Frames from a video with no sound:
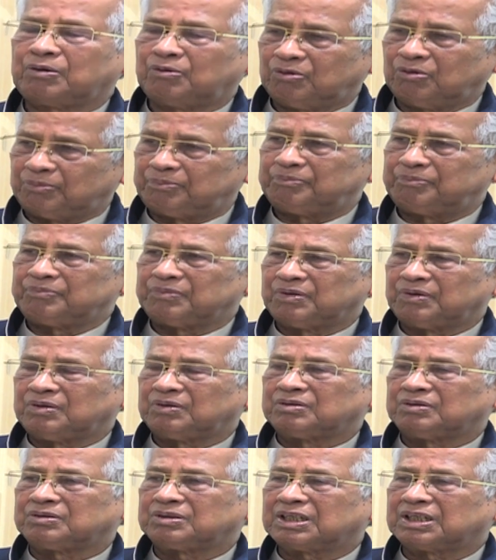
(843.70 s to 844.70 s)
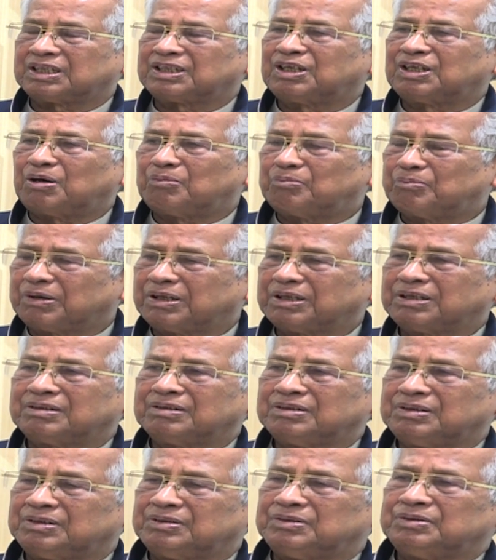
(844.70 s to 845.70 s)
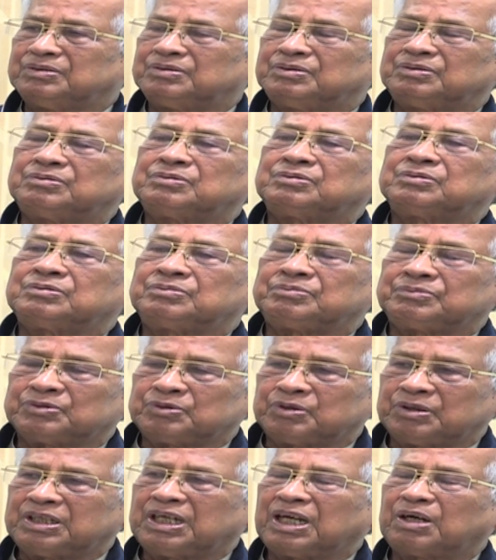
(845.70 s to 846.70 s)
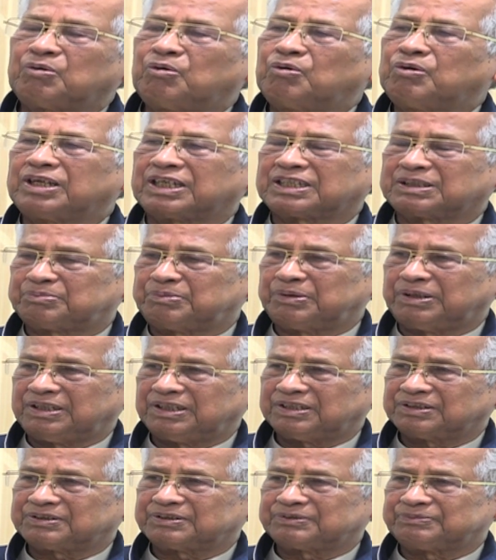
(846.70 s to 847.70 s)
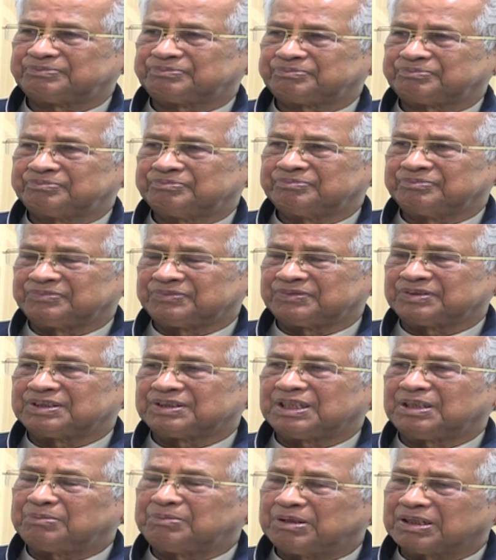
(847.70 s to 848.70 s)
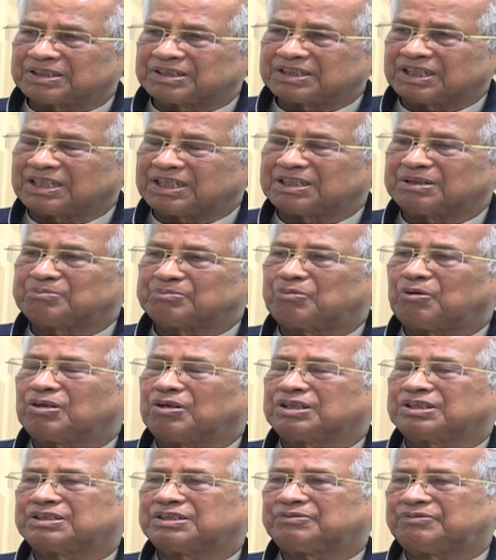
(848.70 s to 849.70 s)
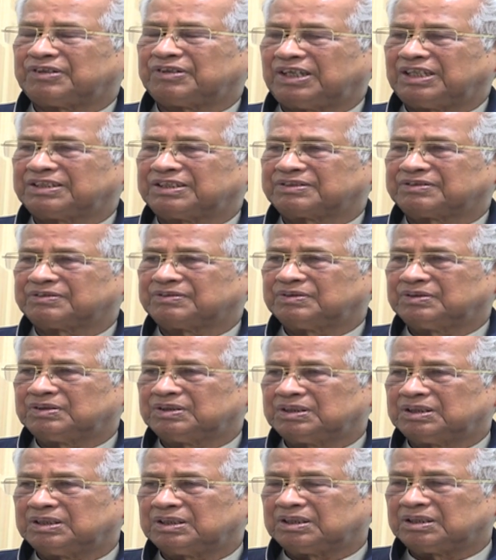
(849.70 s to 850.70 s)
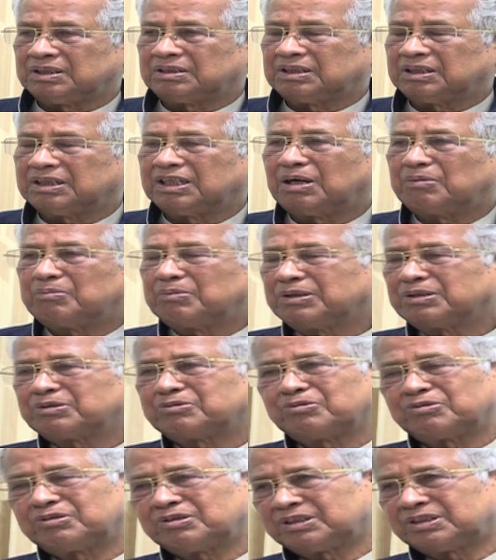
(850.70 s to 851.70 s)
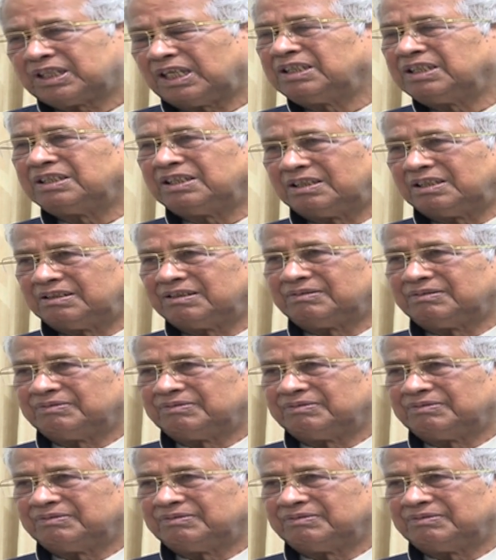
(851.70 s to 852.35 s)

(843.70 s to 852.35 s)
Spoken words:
hope that government, with their own experience, if the certain policy fails, the government should change it.